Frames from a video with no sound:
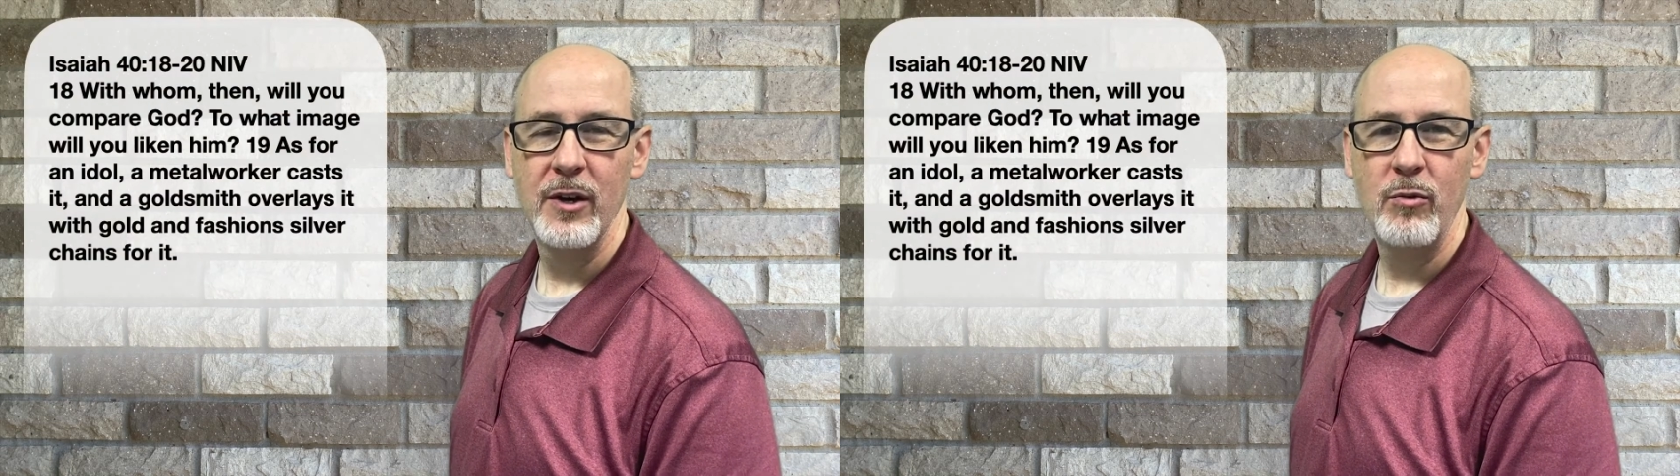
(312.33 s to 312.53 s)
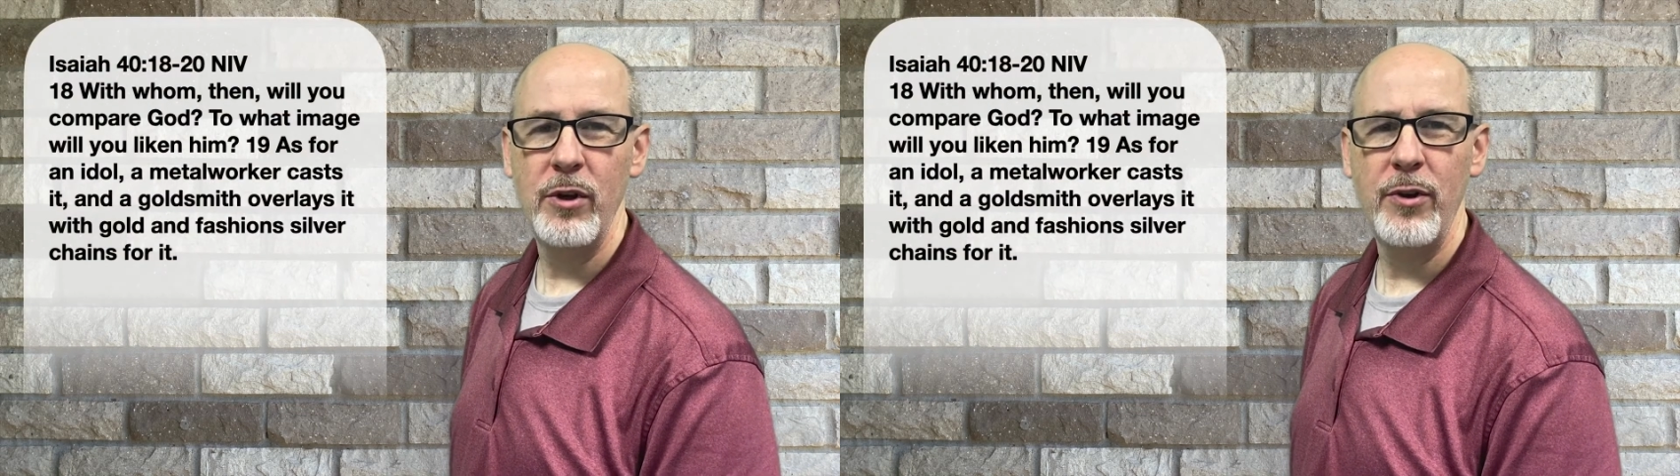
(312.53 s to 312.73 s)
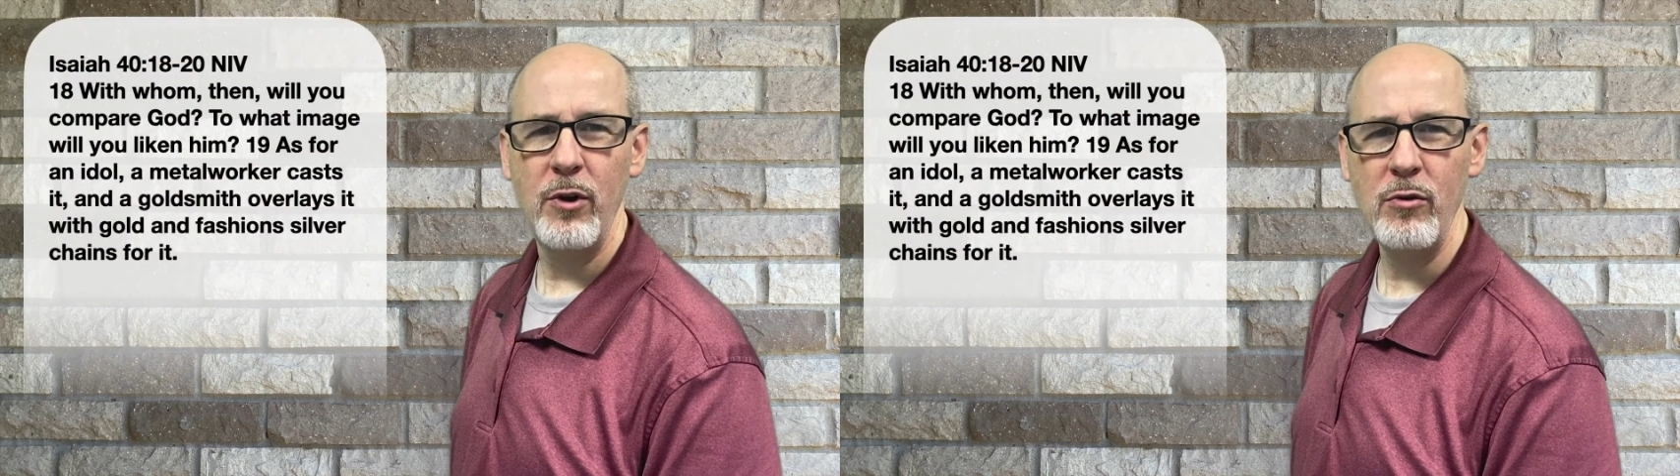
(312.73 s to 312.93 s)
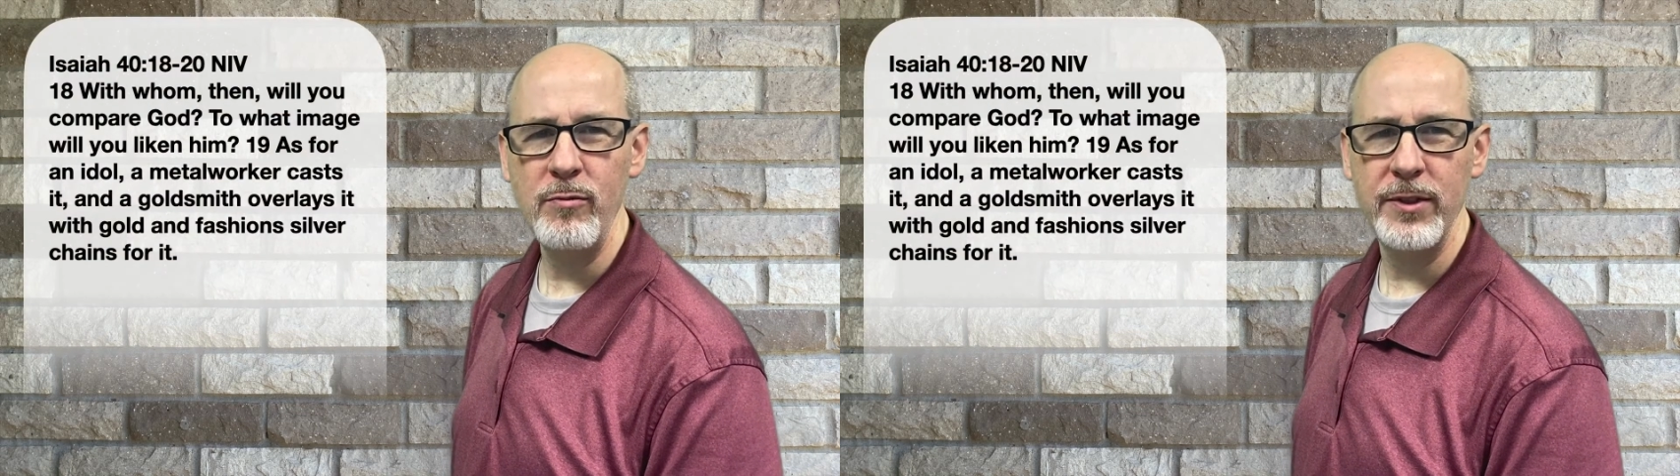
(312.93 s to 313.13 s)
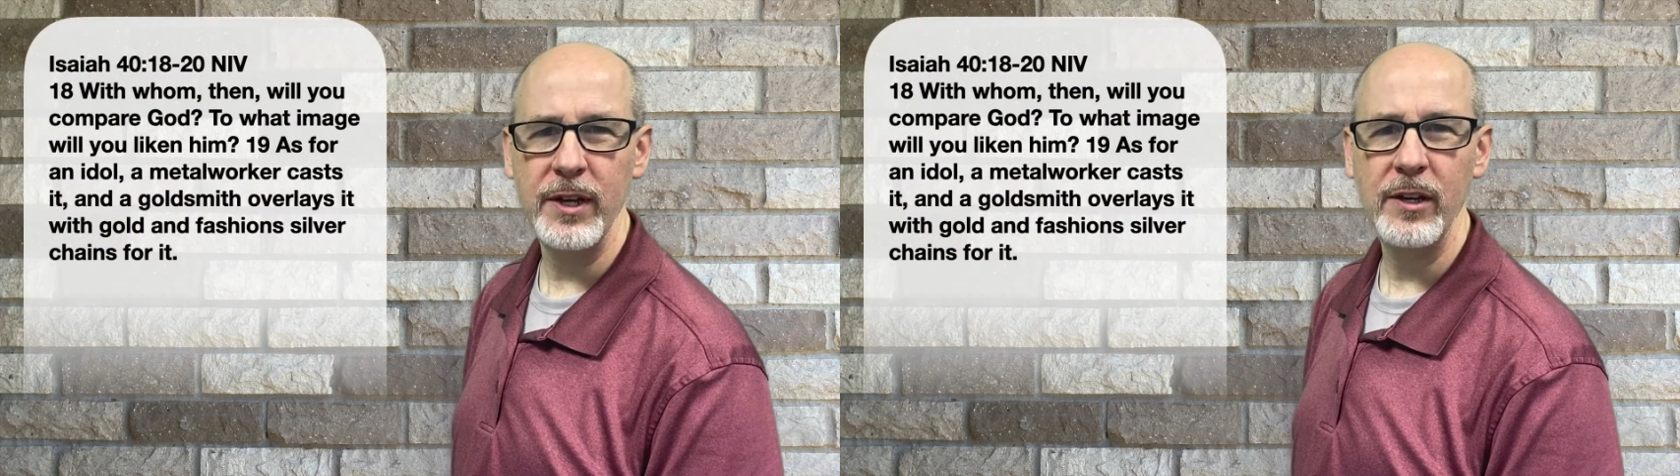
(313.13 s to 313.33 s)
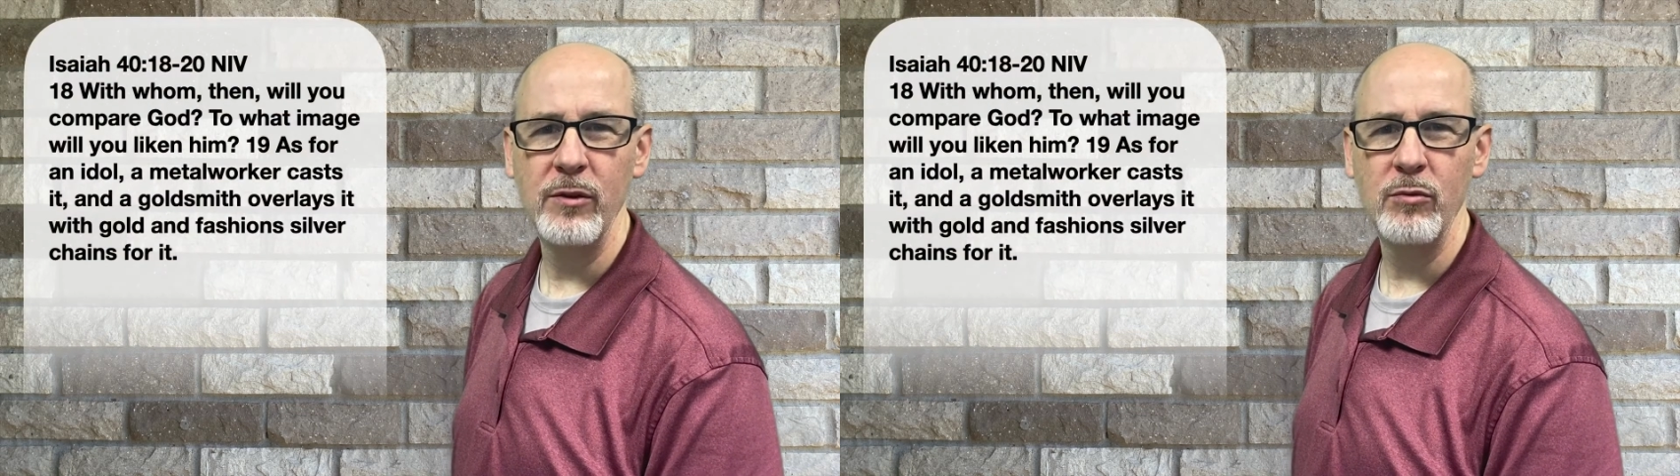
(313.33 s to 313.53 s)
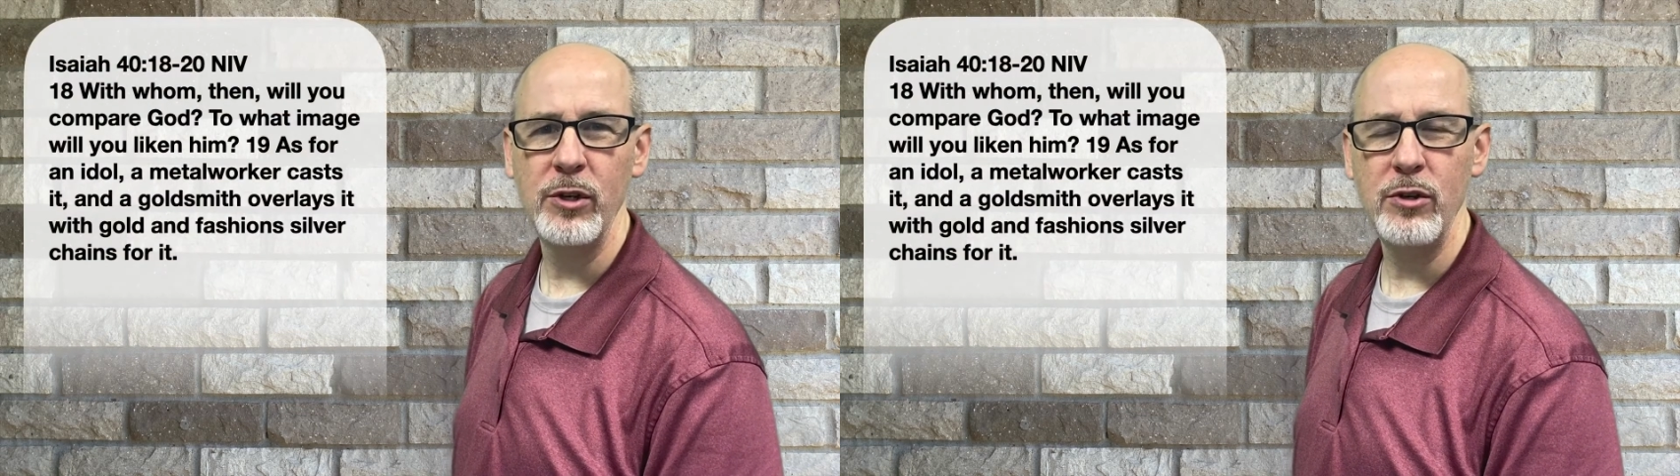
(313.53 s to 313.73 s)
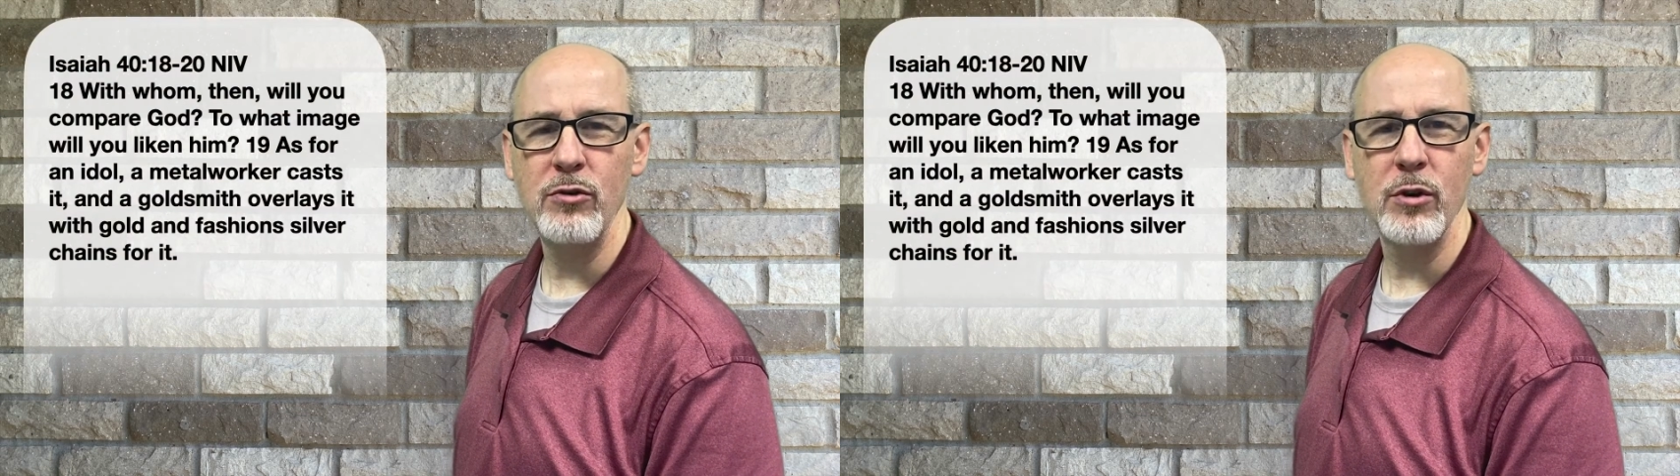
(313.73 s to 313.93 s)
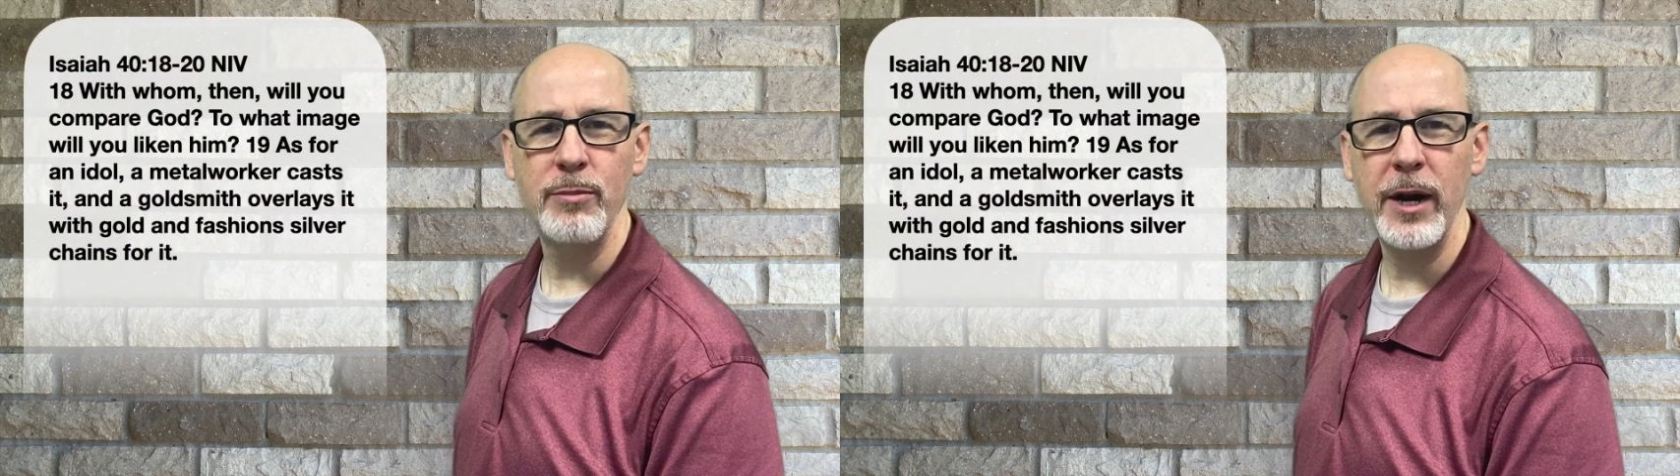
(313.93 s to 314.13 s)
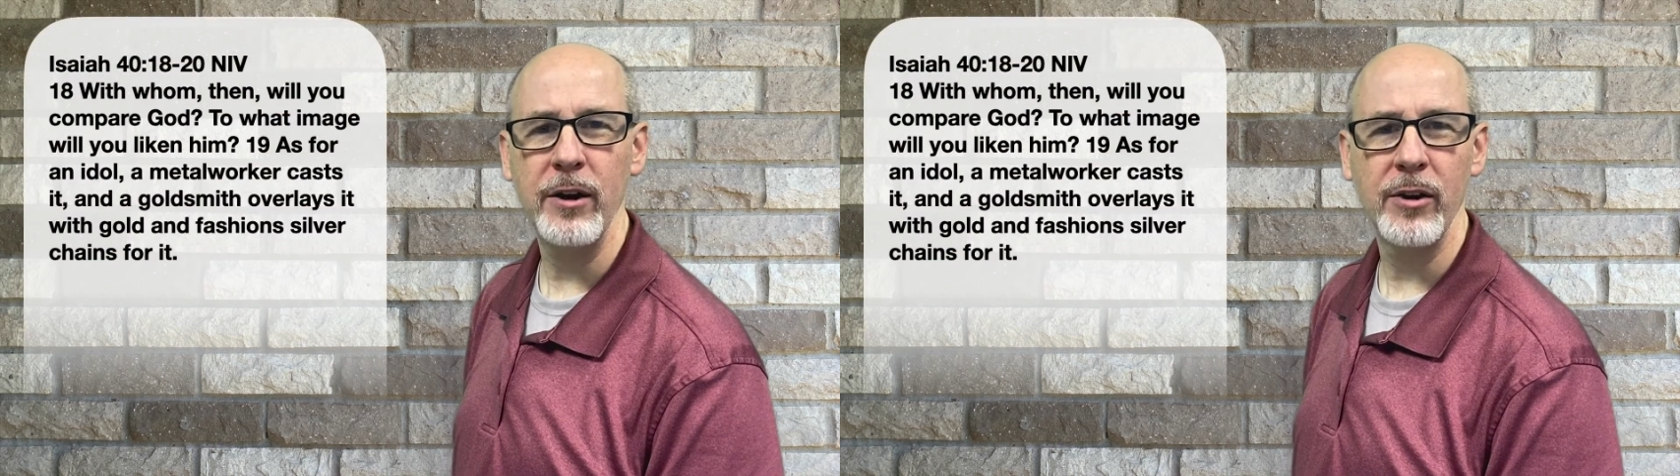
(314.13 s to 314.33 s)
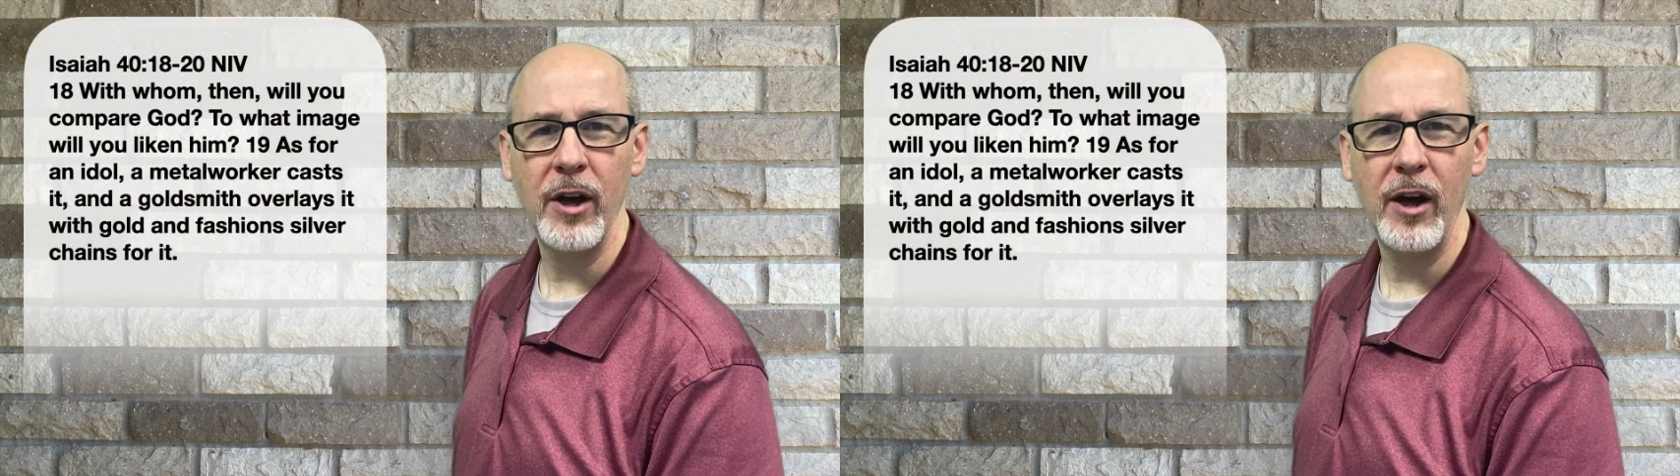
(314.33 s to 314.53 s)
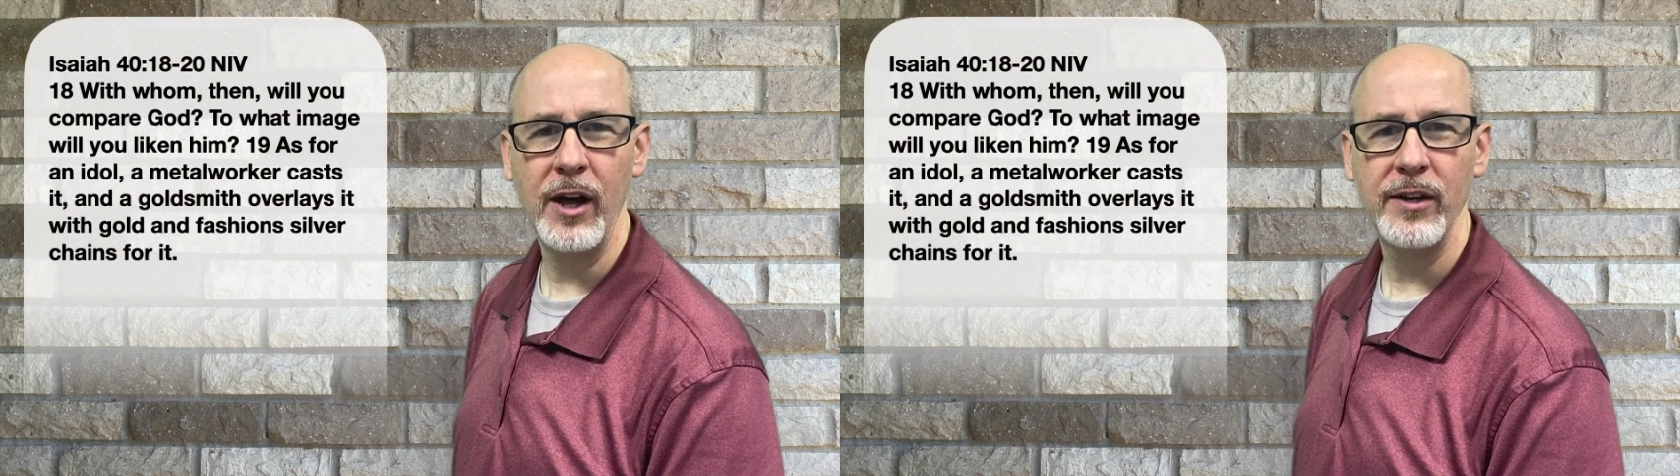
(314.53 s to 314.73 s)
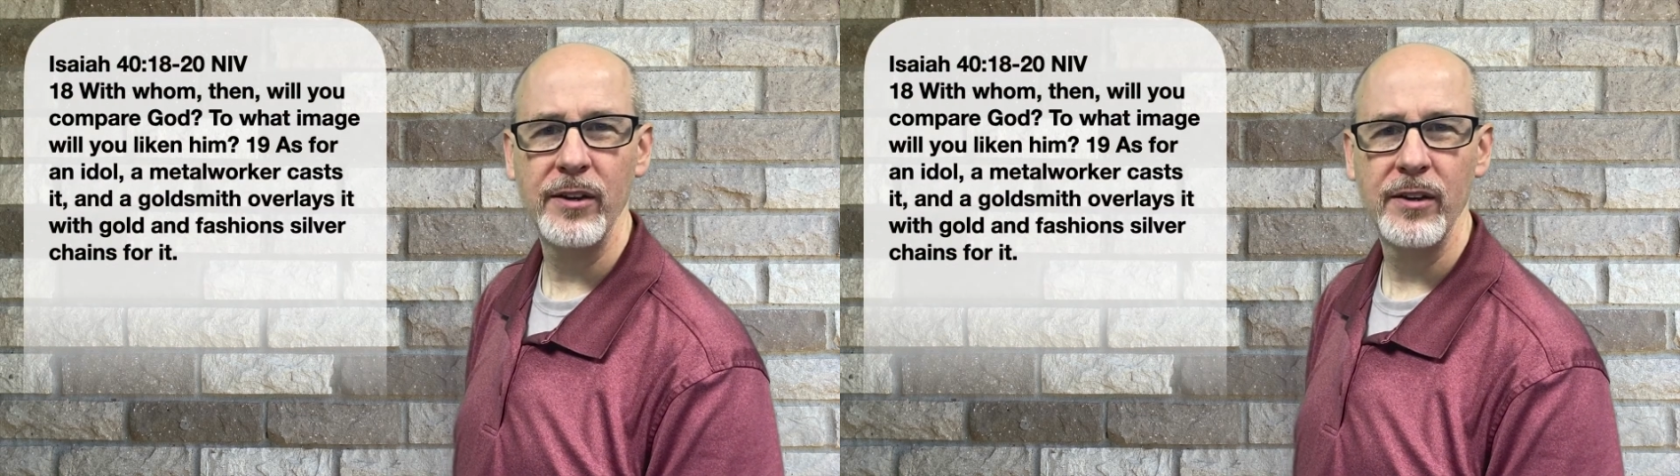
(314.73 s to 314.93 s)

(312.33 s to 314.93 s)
With whom then will you compare God?